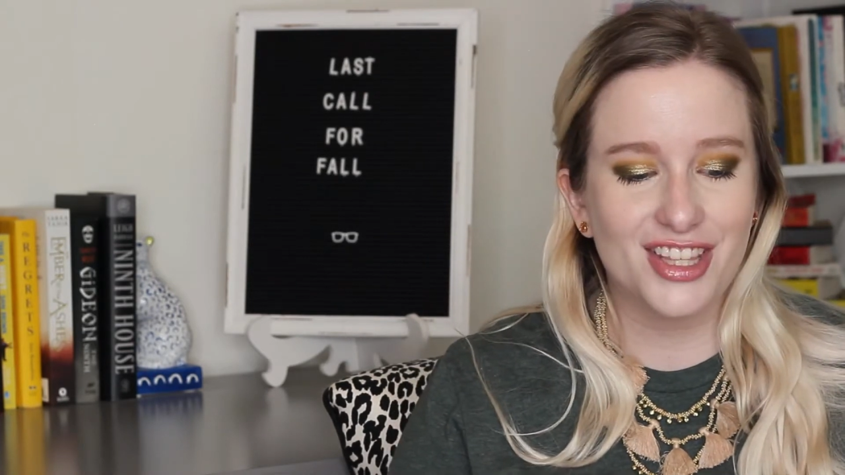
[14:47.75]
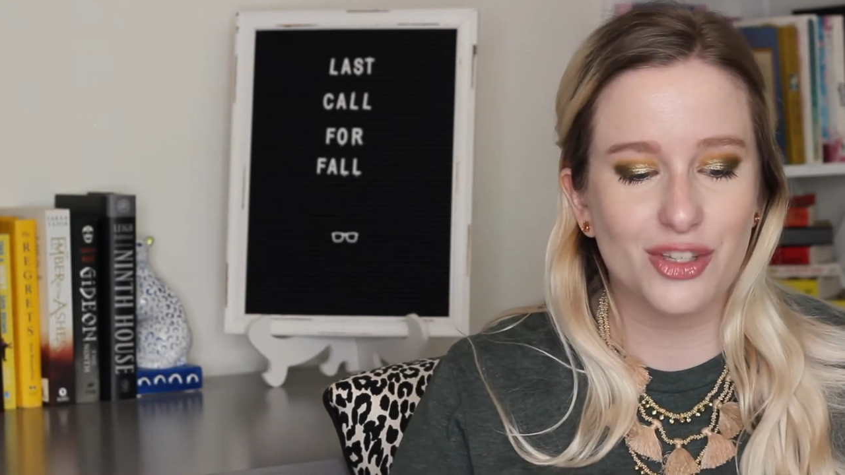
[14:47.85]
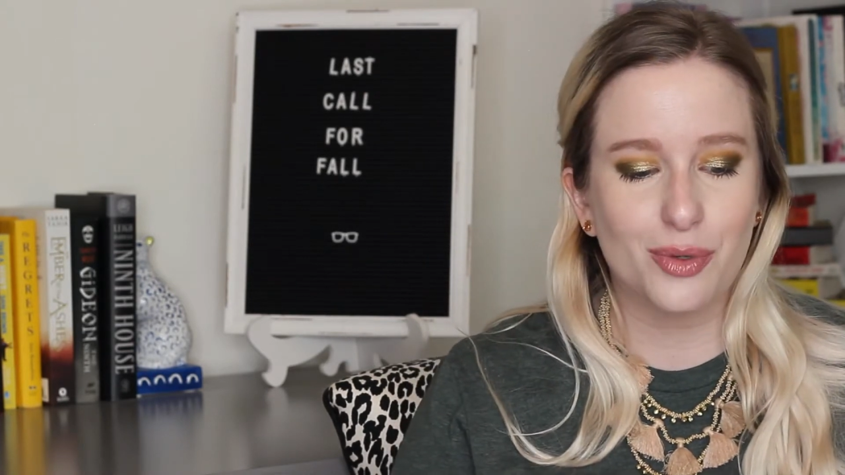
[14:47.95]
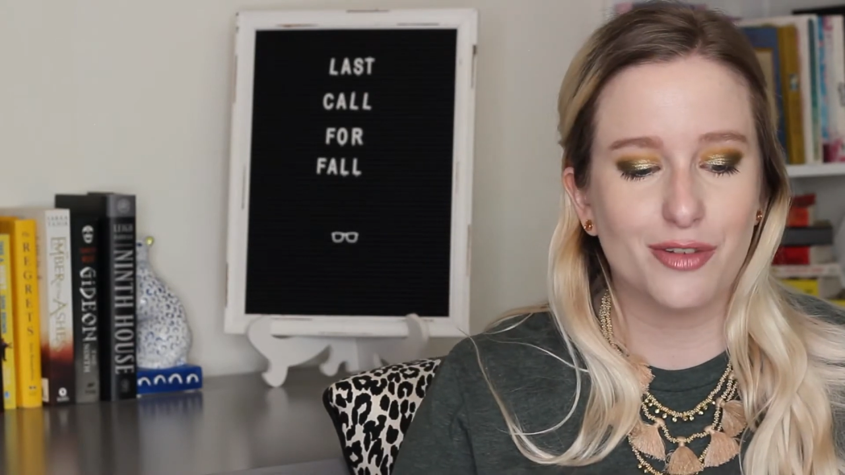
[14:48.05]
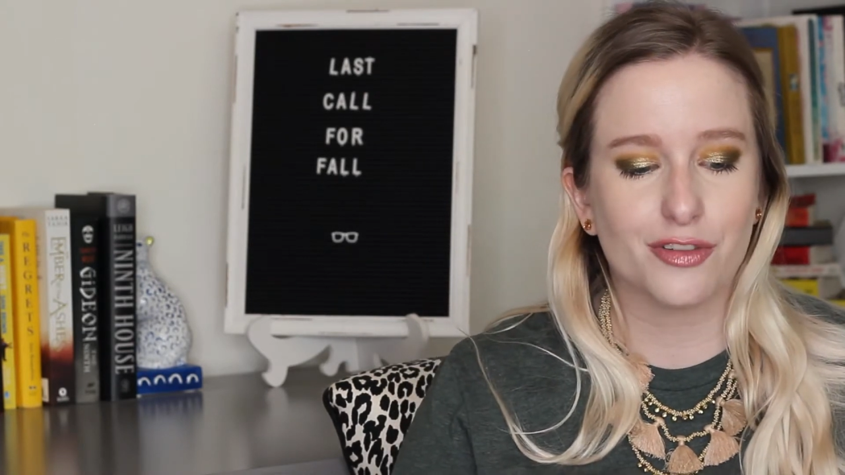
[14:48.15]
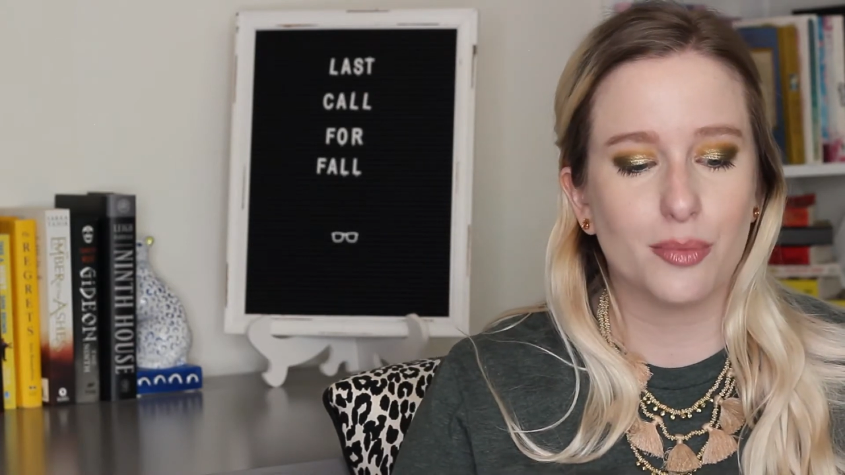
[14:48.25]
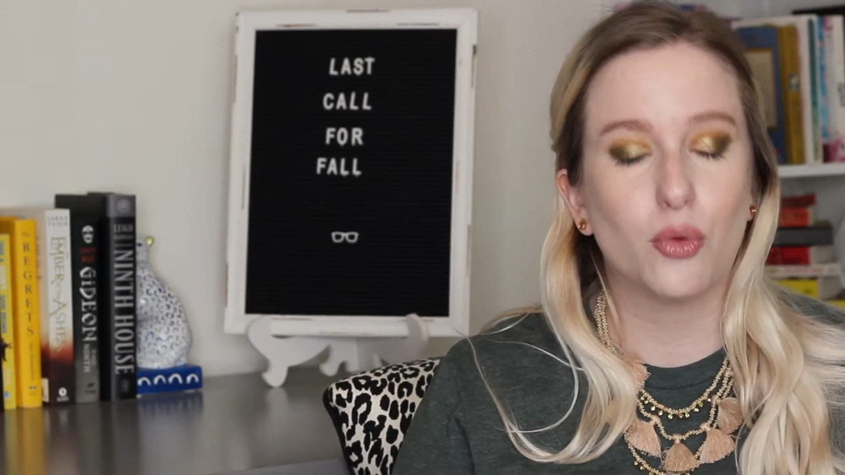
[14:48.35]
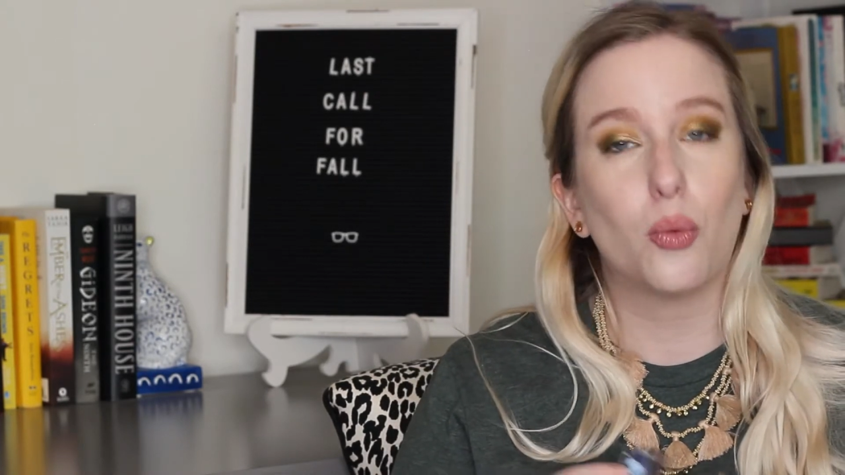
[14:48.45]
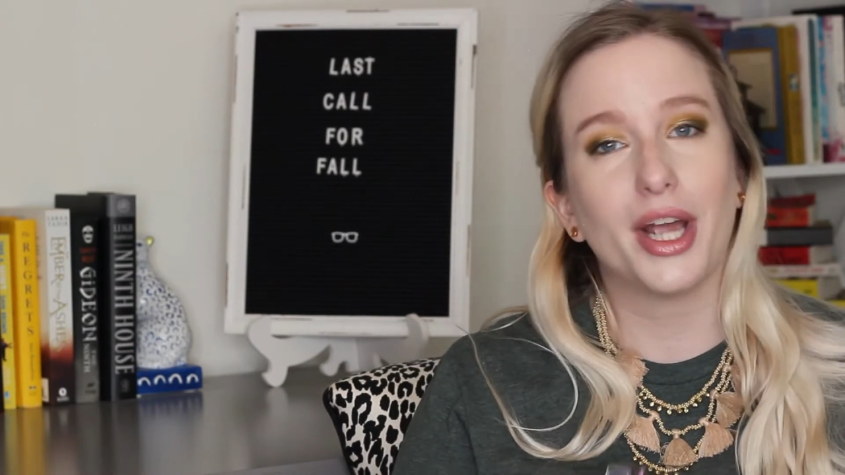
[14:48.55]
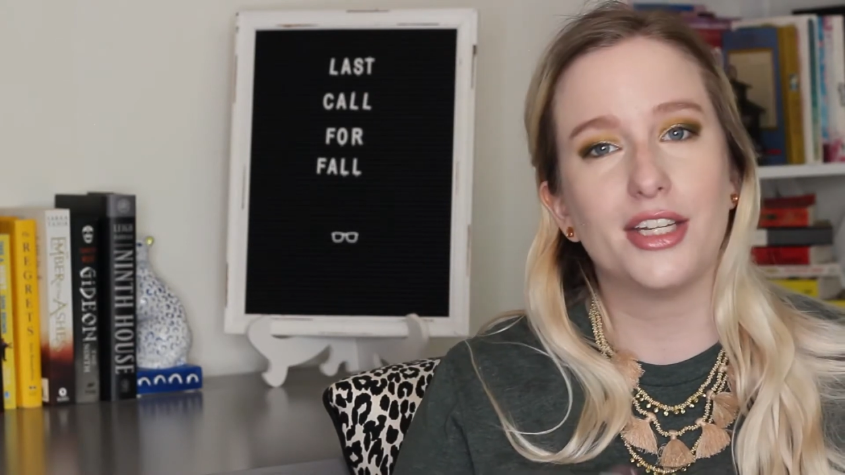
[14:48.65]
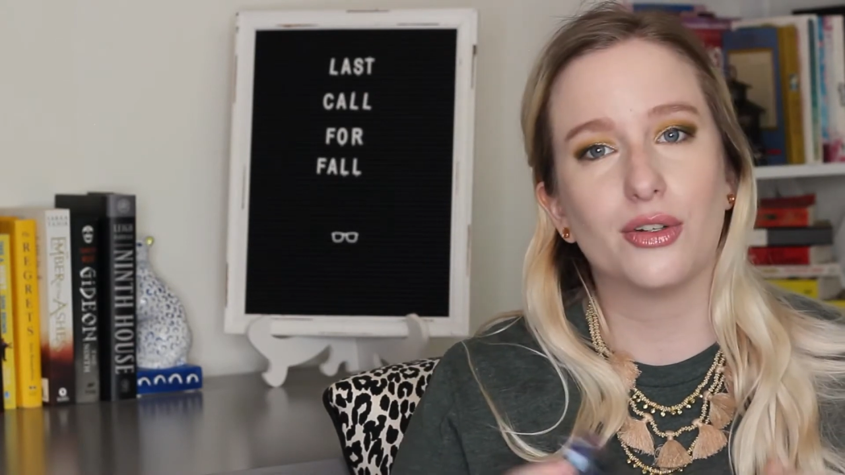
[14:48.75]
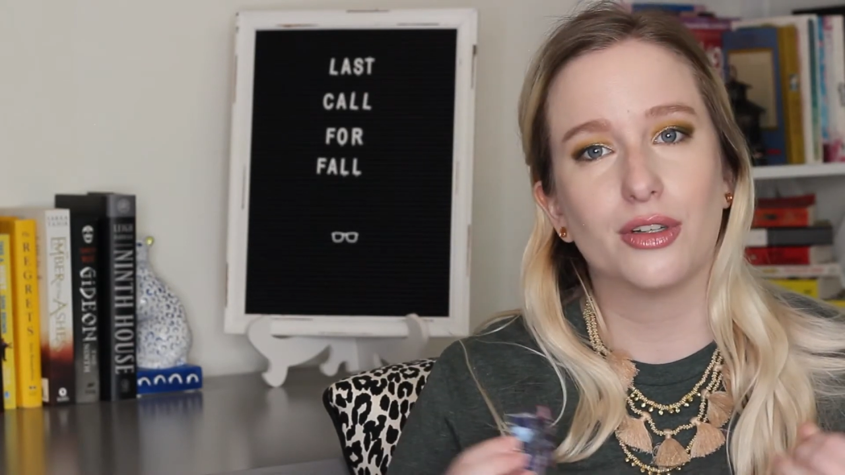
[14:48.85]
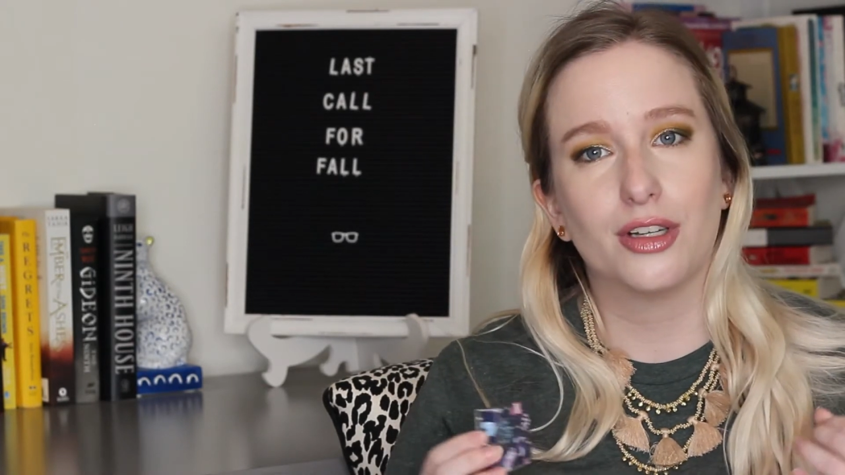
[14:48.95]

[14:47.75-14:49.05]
this one from White